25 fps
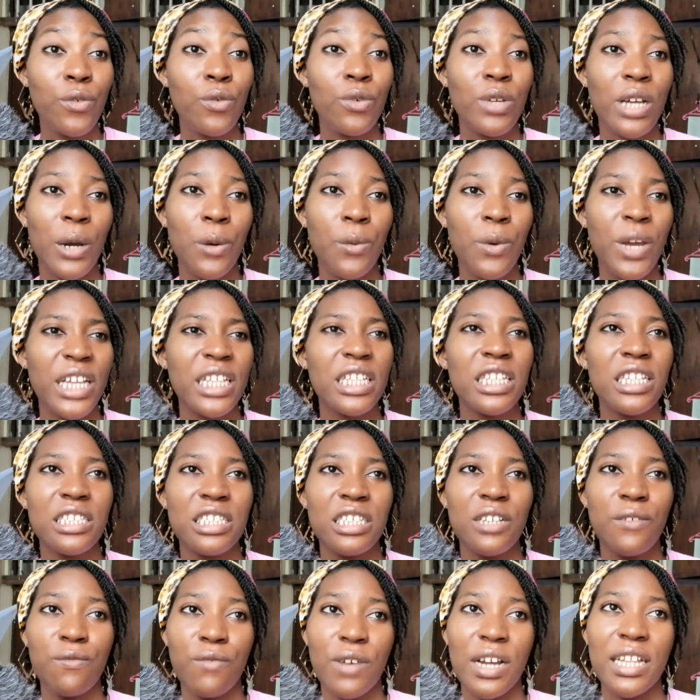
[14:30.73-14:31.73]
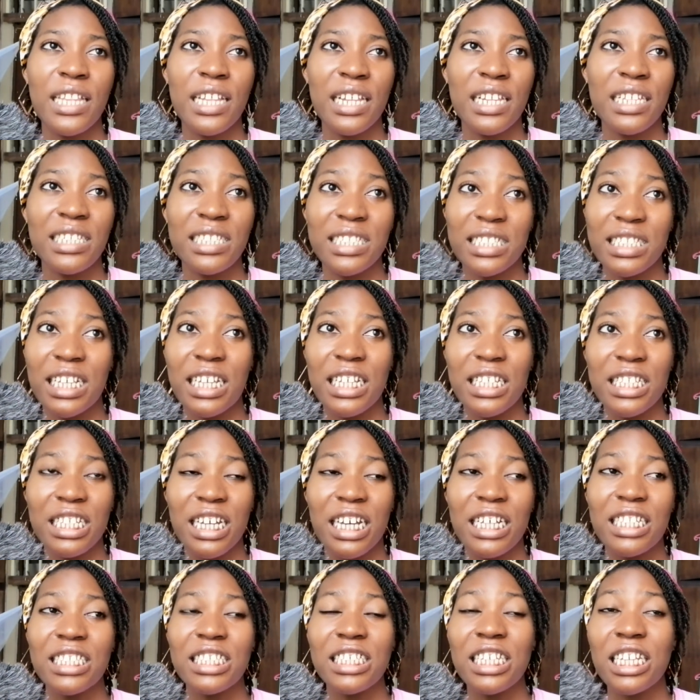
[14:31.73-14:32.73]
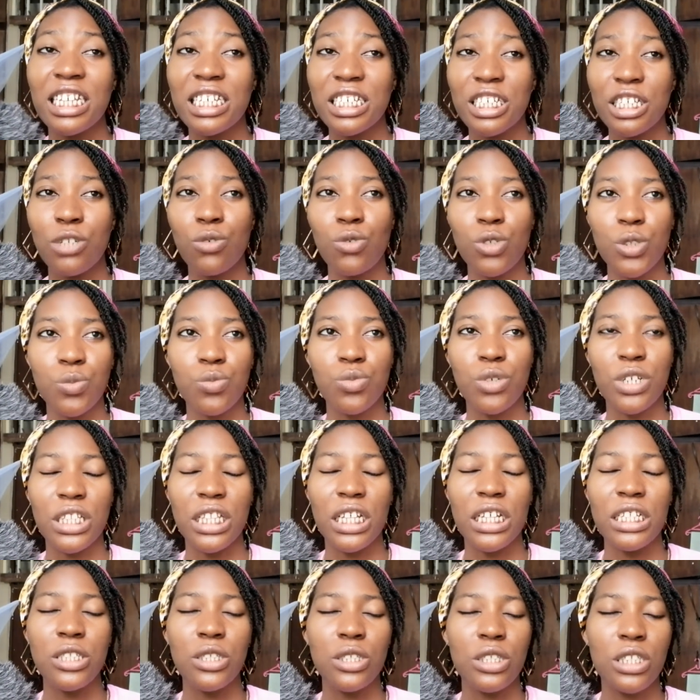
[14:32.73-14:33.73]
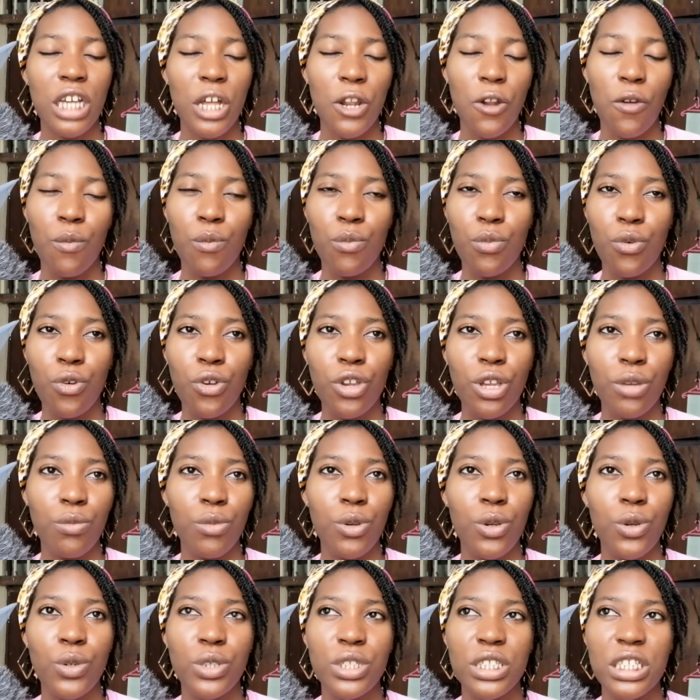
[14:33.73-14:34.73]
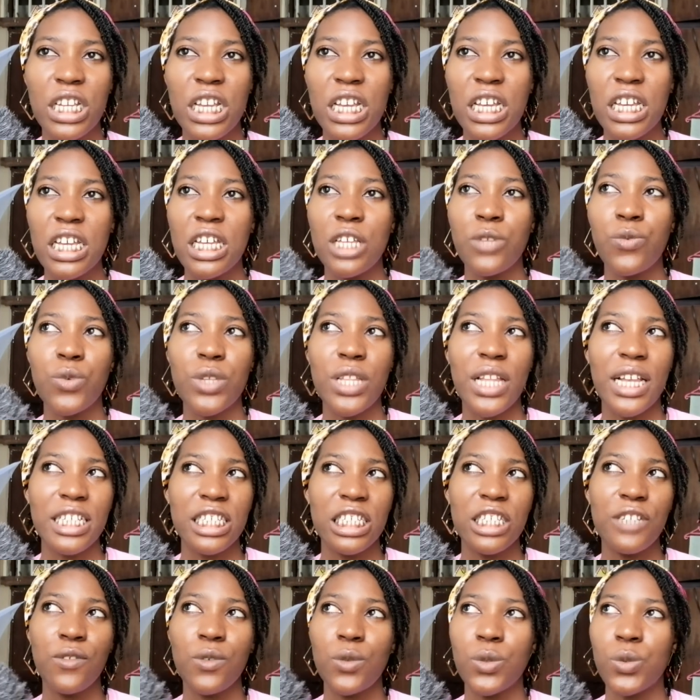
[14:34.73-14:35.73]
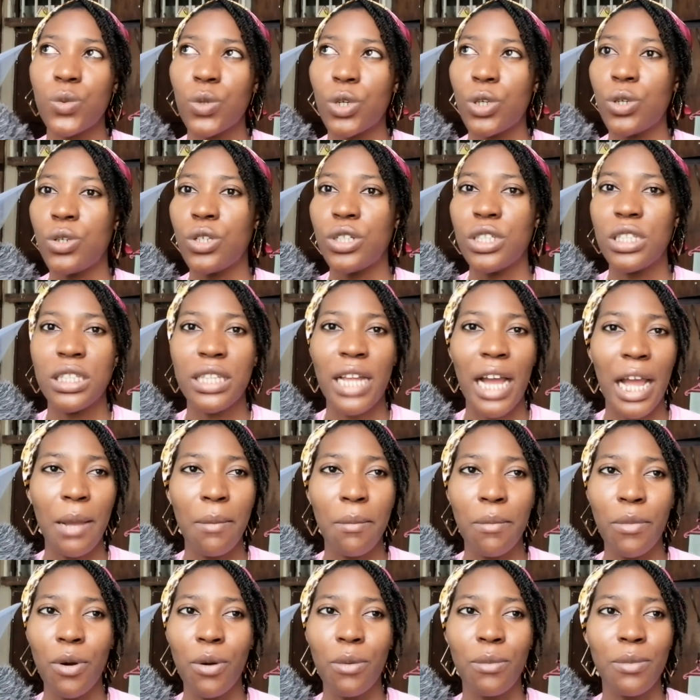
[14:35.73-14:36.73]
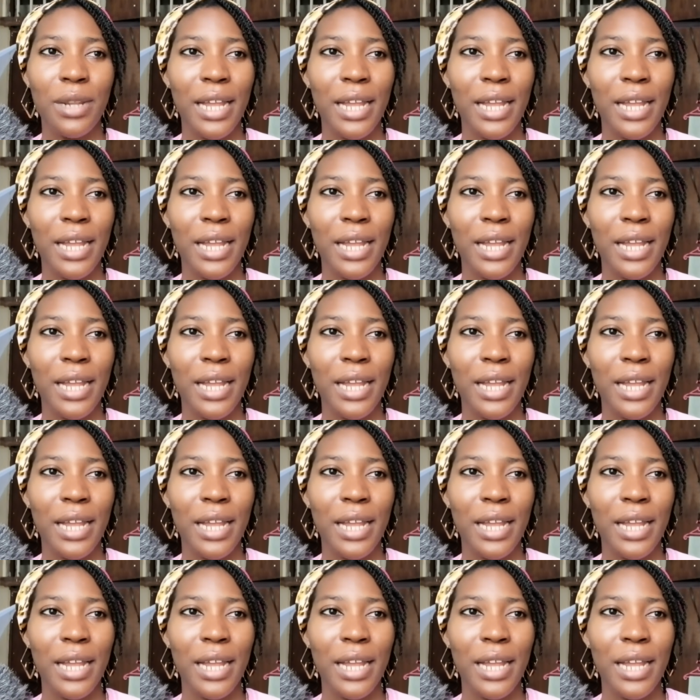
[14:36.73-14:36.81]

and when she finally said that she was pregnant, it's kind of broken because it was like she was working on a time bomb.